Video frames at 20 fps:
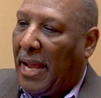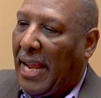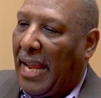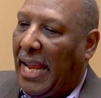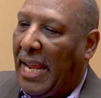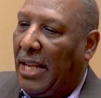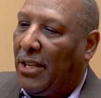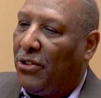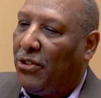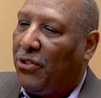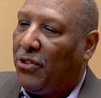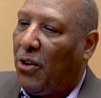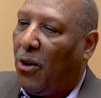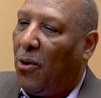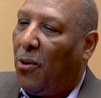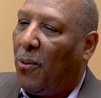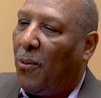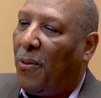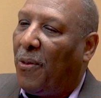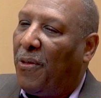And
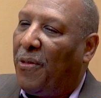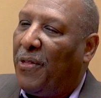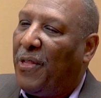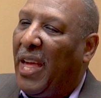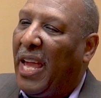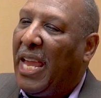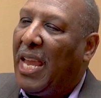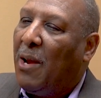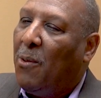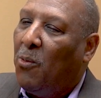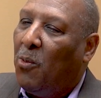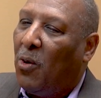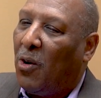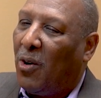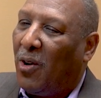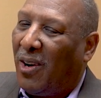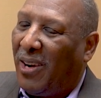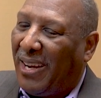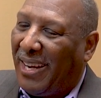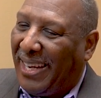so they
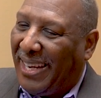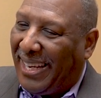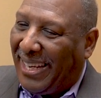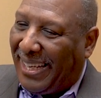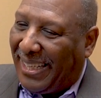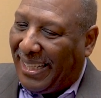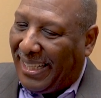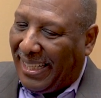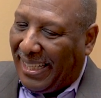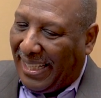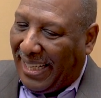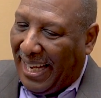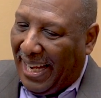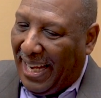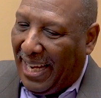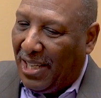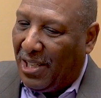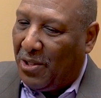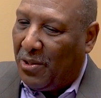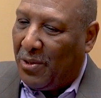were
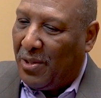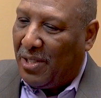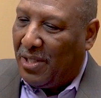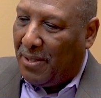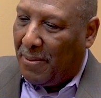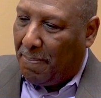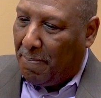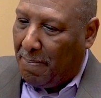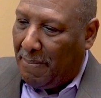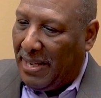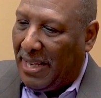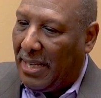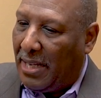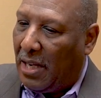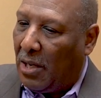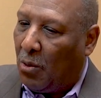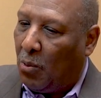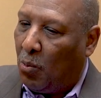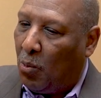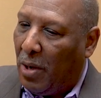congressmen
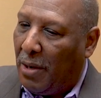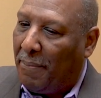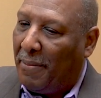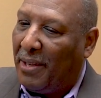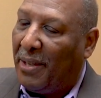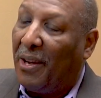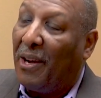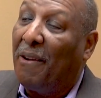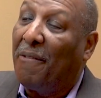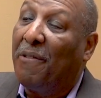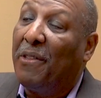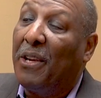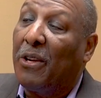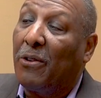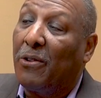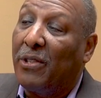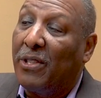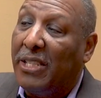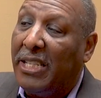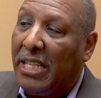and women of their
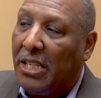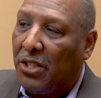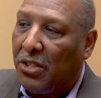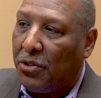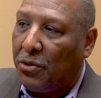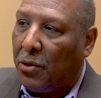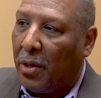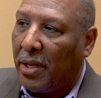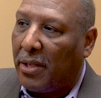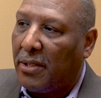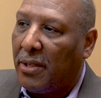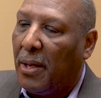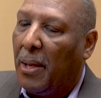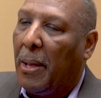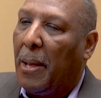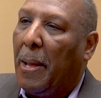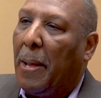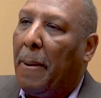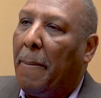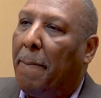districts.
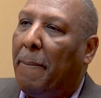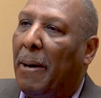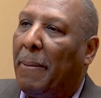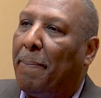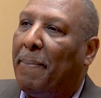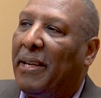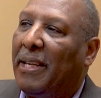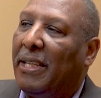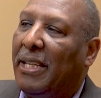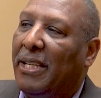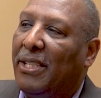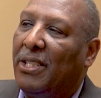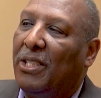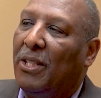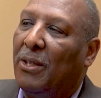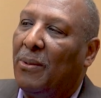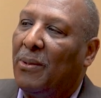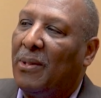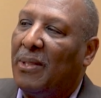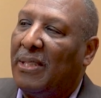But because
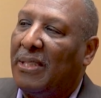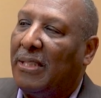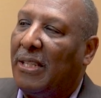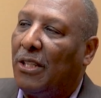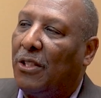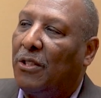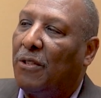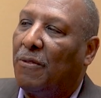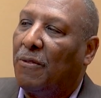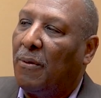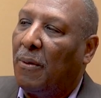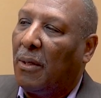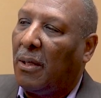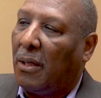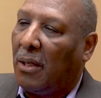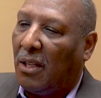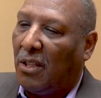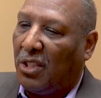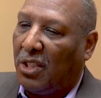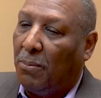there was such
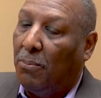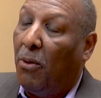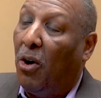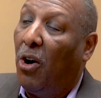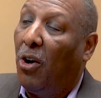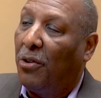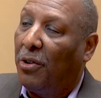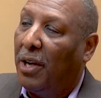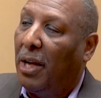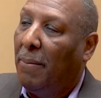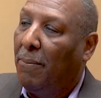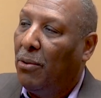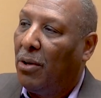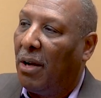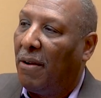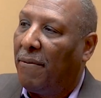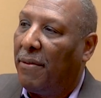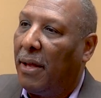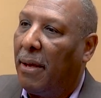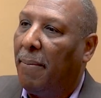a small number
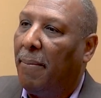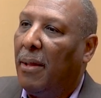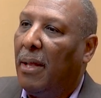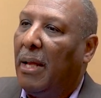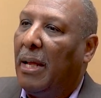of them,